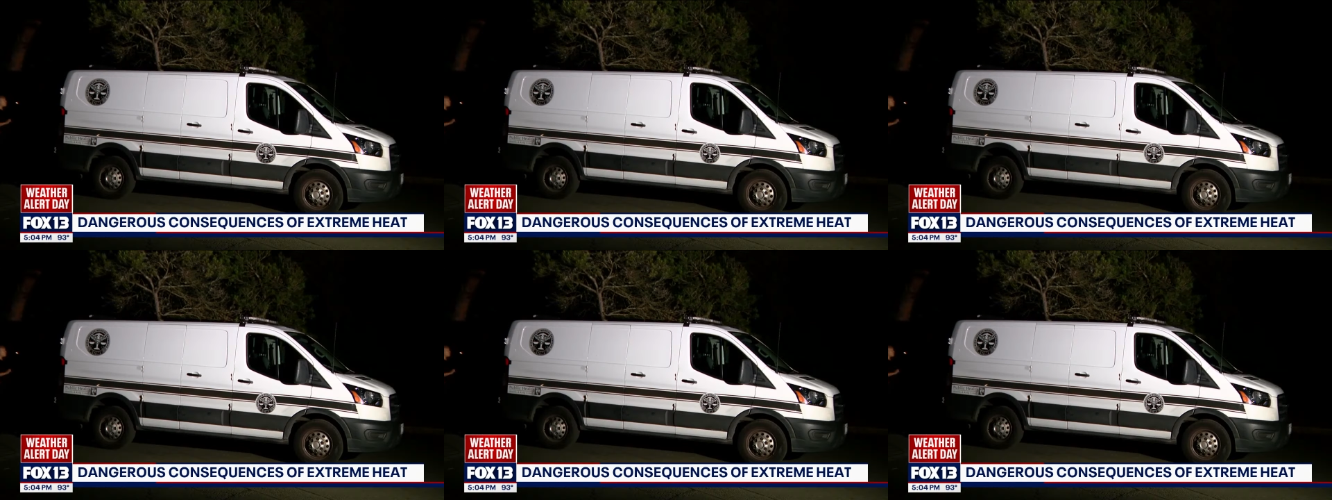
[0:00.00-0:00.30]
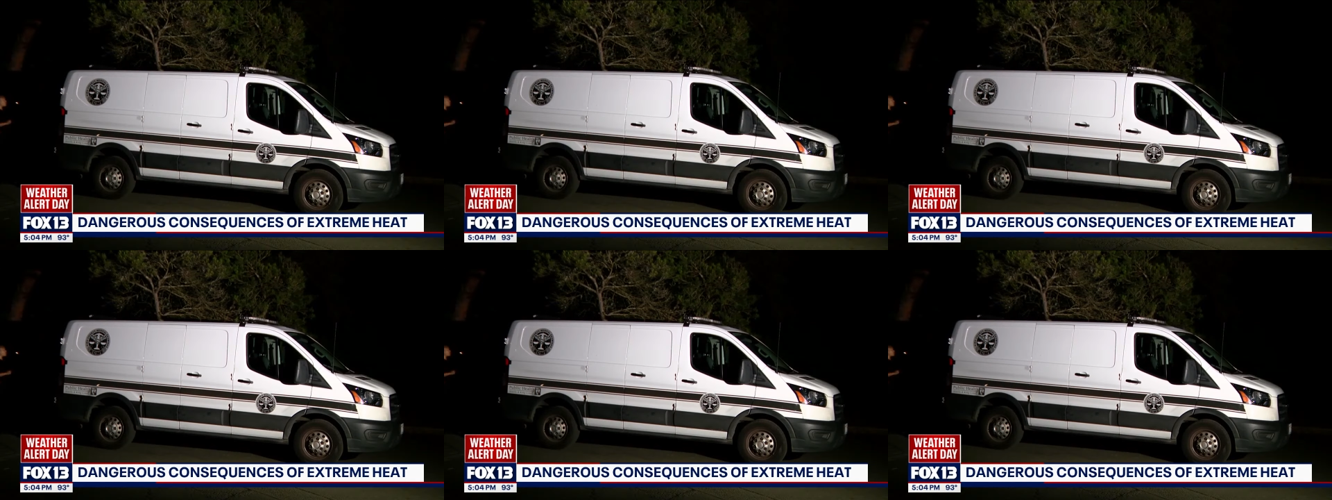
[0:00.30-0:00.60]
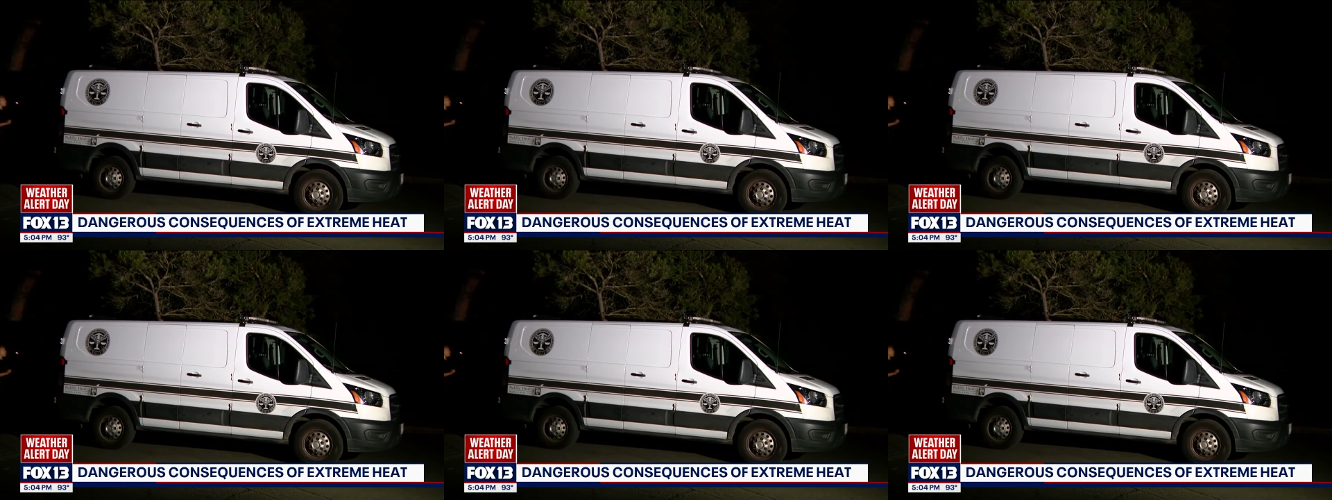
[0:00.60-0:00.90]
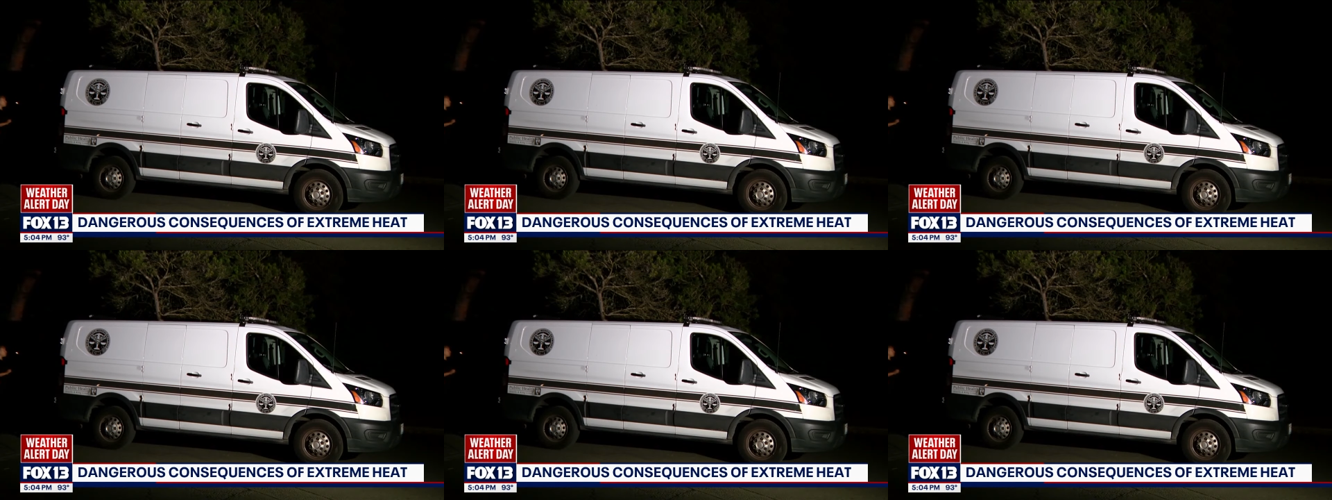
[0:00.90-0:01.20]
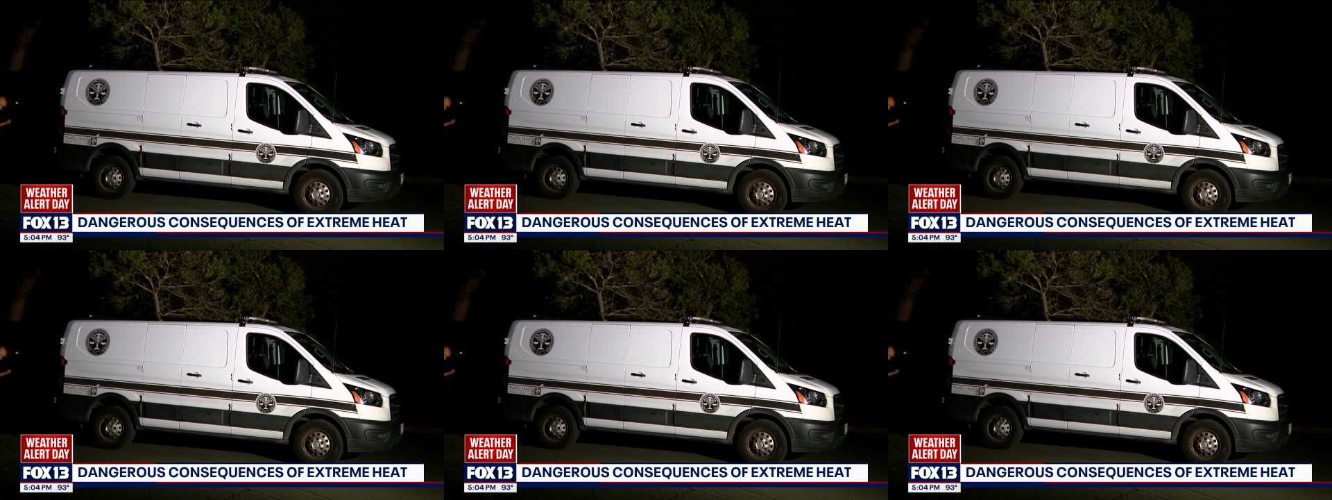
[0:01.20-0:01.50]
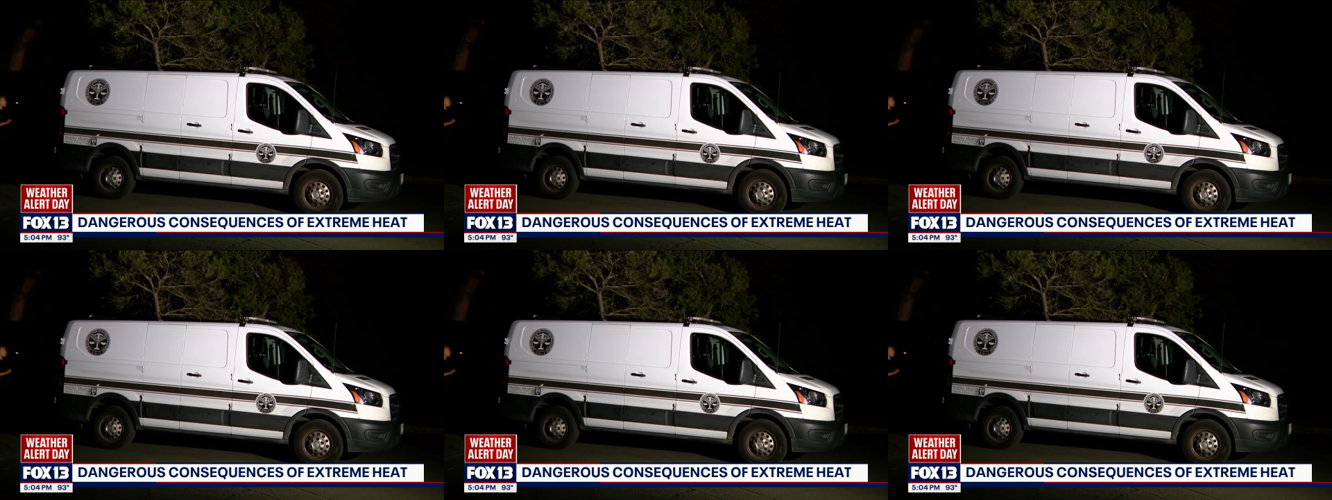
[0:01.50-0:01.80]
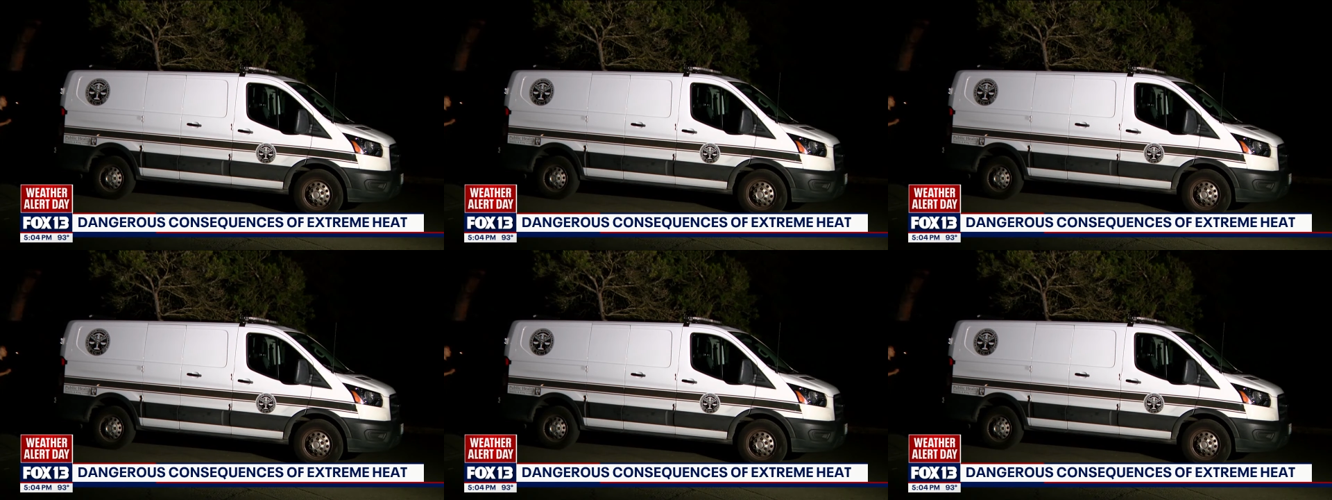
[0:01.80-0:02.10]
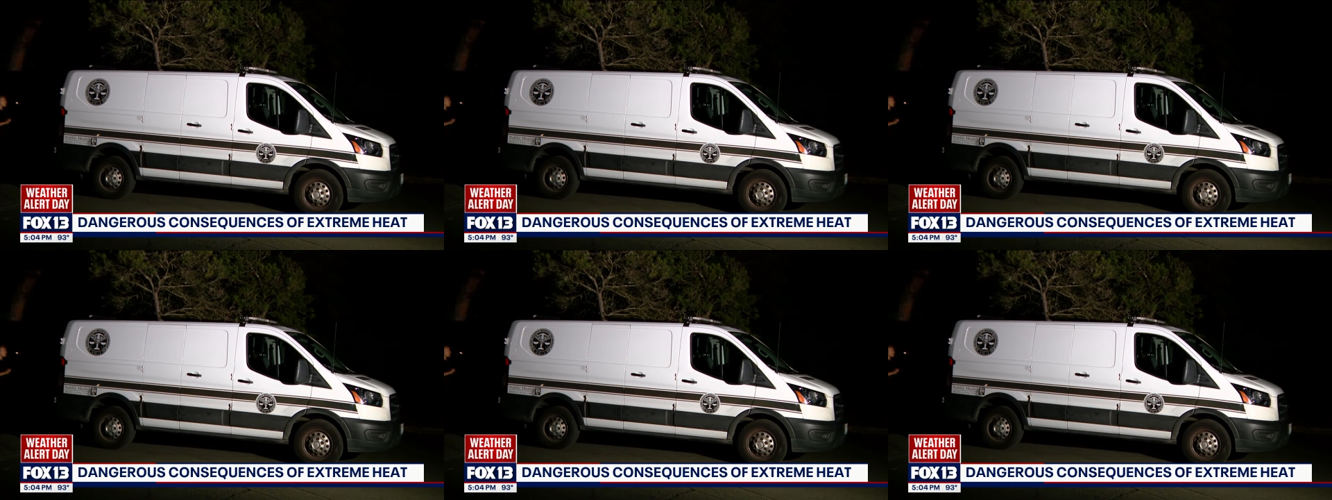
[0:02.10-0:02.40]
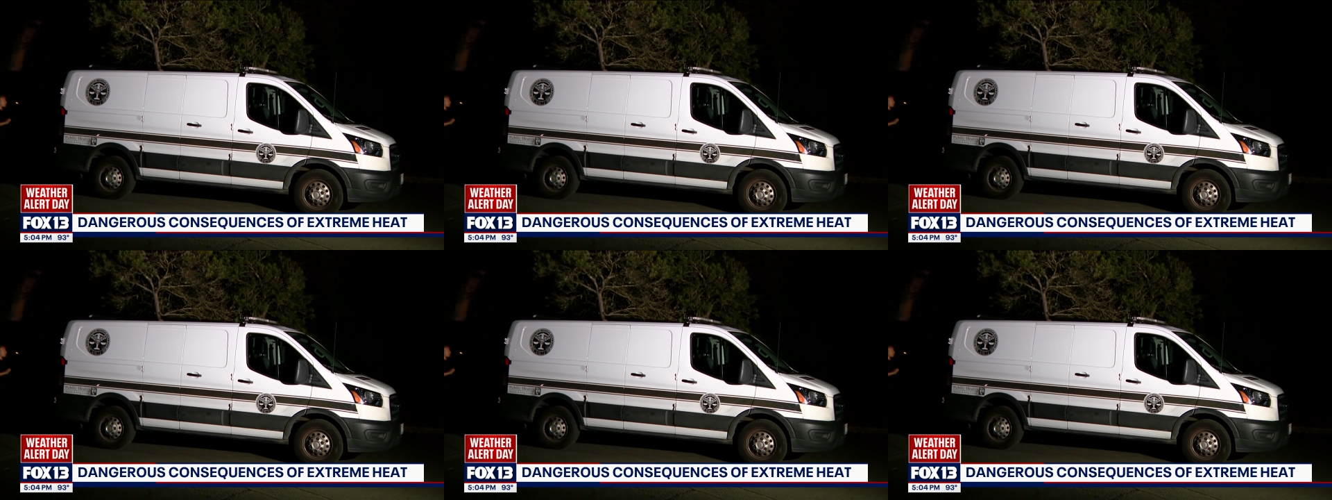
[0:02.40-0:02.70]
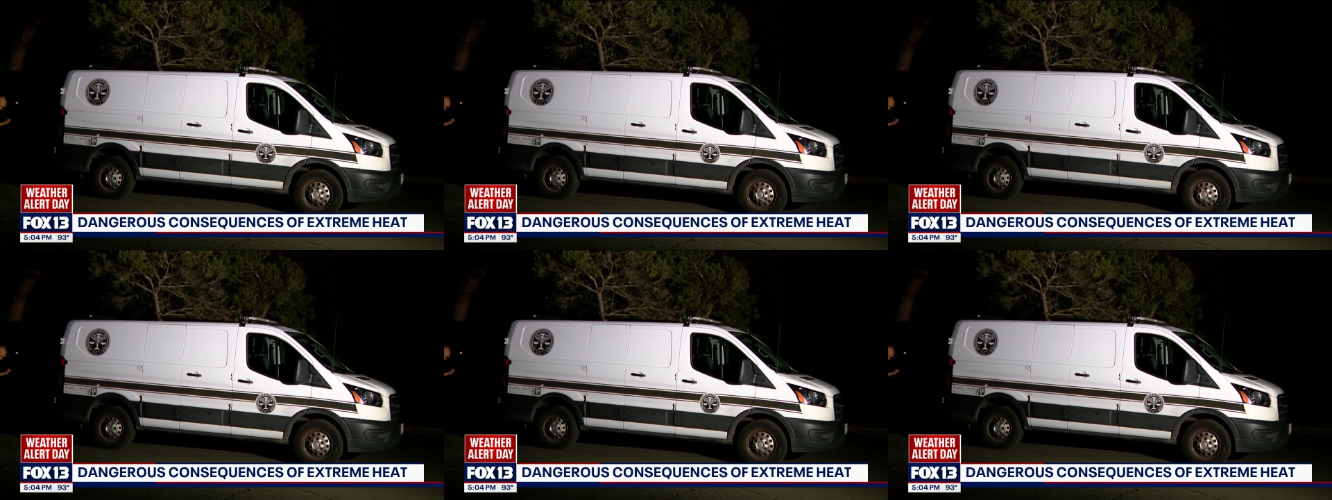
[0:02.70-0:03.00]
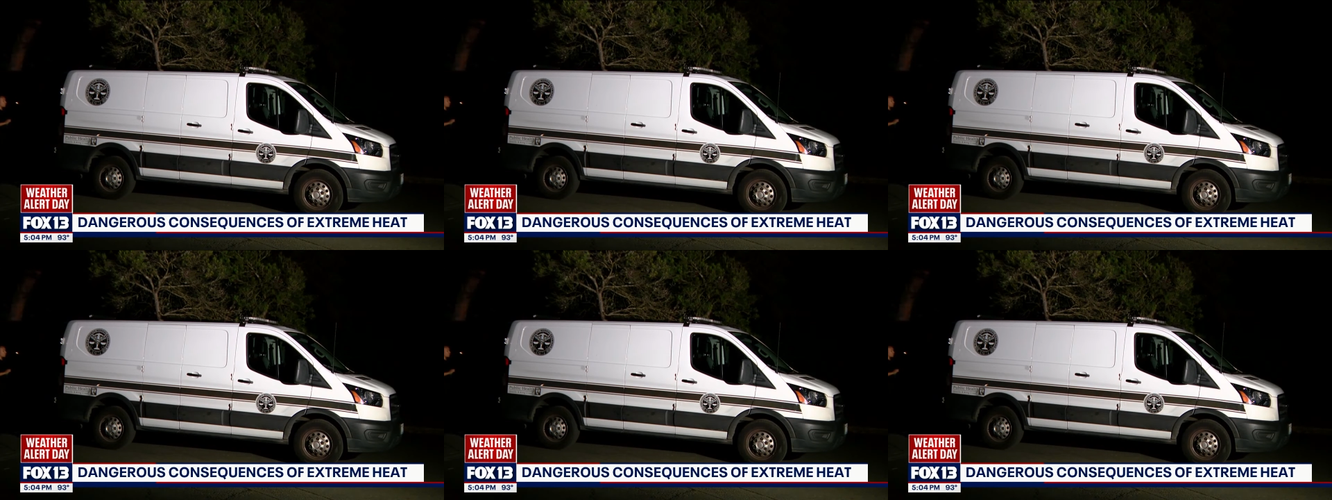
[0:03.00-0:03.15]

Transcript: Nobody's mouth can be seen.